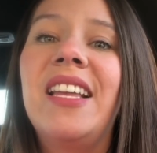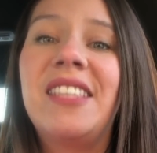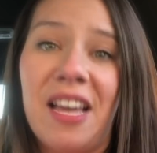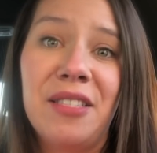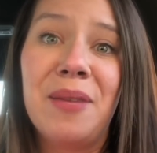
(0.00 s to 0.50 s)

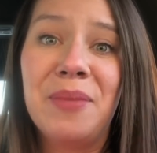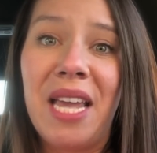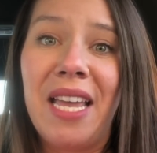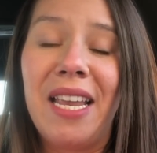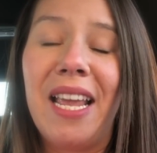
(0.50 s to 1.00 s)
yes, I'm
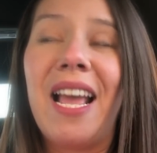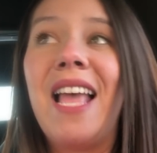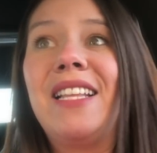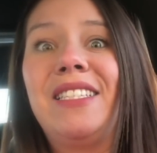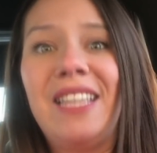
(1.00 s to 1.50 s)
dating,
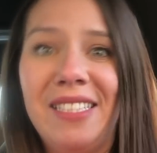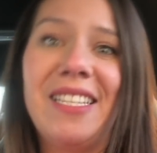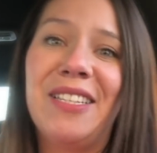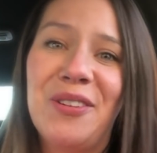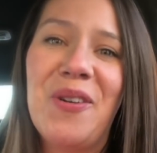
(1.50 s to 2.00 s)
and yes,
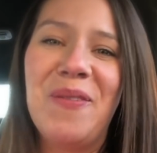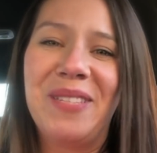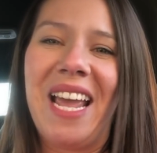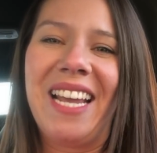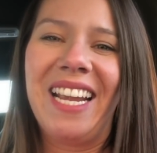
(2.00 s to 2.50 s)
that's who I'm
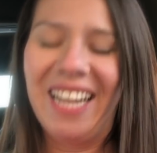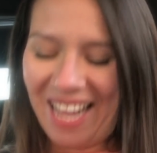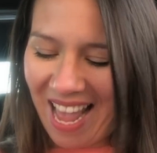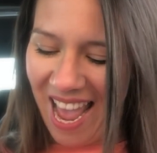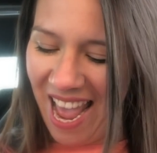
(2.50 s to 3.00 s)

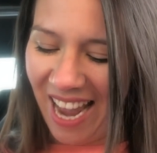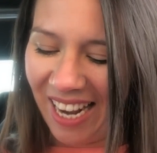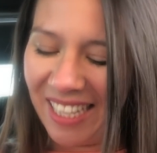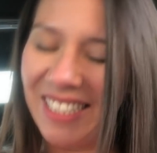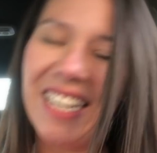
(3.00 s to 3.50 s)
dating,
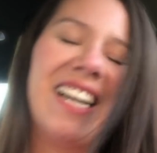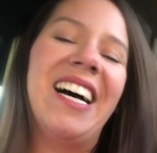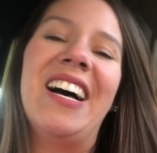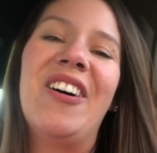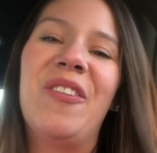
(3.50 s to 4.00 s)
and
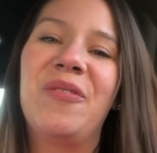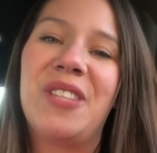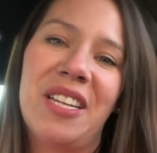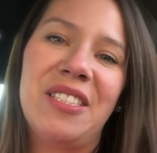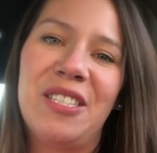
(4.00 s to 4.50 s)

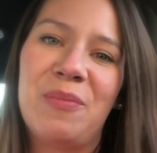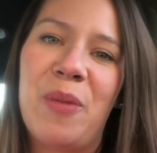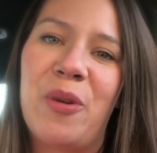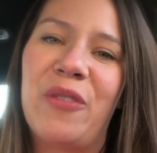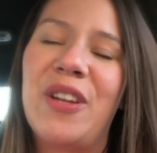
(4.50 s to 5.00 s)
yes, he's
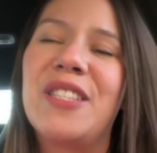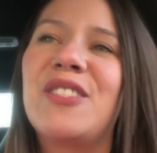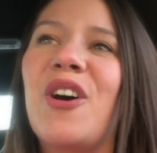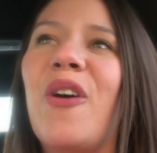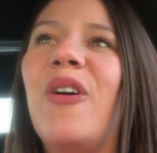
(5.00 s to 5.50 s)
my boyfriend.
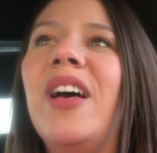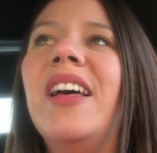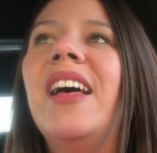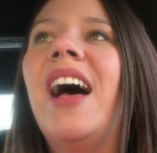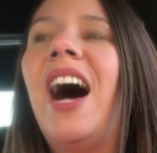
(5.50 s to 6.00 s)
So
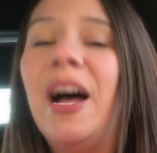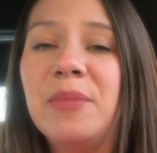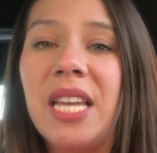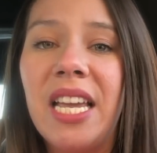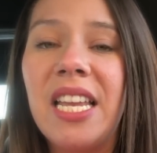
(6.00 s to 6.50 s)

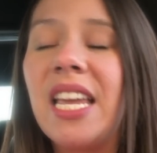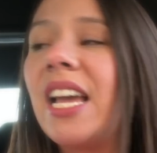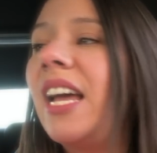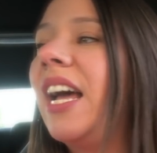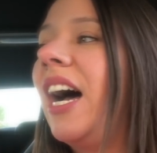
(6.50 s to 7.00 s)
I'm
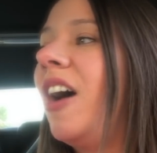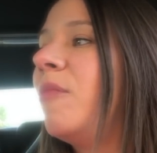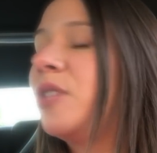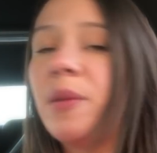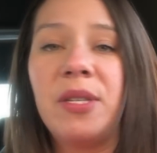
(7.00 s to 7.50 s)
dating.
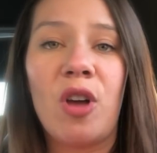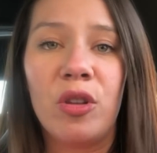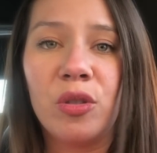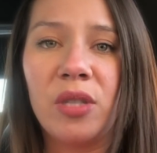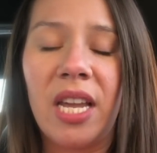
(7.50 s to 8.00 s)
Jamie's
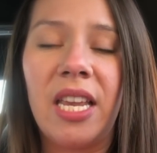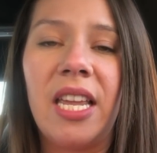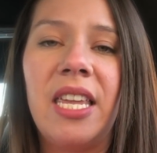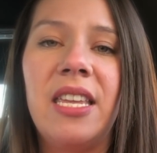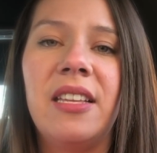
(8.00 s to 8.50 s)
also
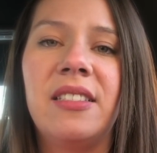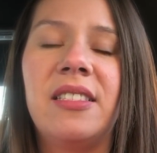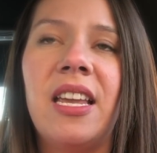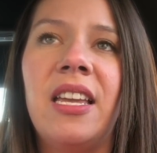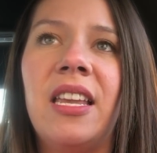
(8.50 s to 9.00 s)
dating. He is
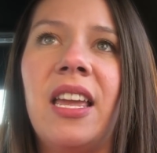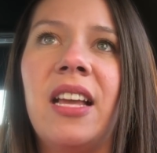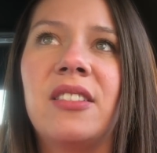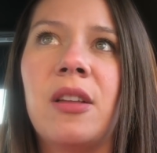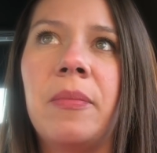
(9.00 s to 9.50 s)

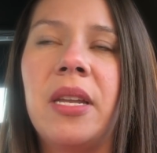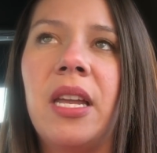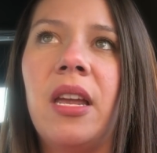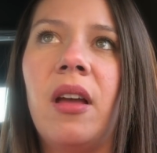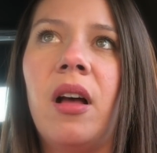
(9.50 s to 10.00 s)
dating
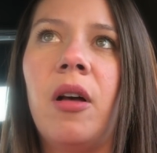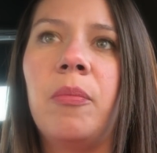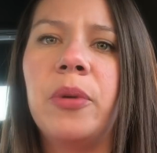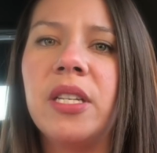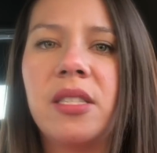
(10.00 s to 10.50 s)
somebody
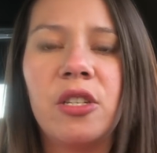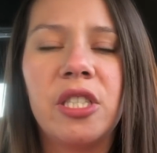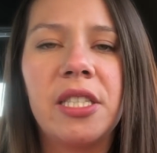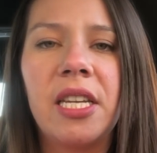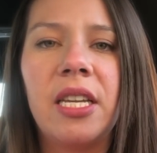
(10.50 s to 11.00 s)
pretty
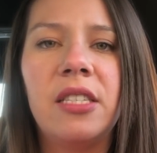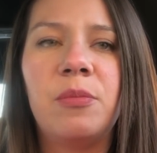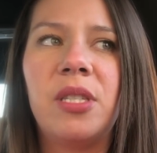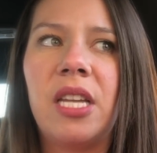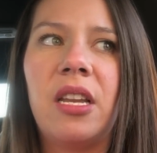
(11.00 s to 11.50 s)
seriously. He's
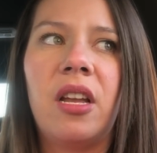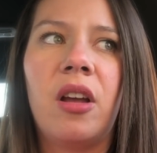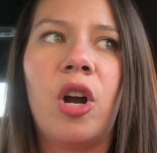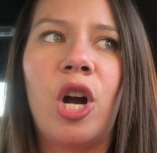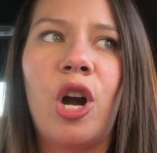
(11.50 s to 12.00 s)
been
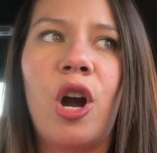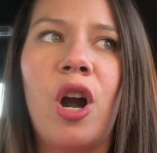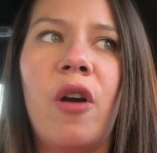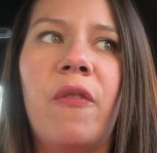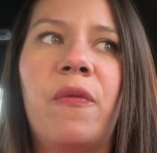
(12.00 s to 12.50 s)
dating
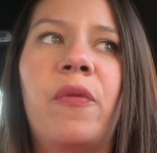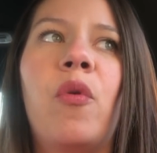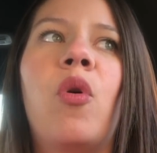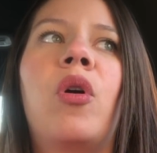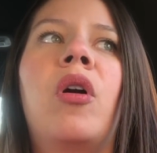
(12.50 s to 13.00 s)
her
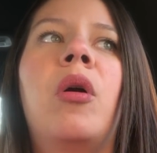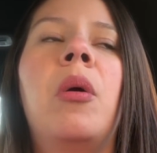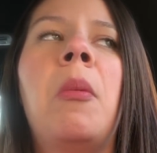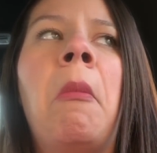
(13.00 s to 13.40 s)
for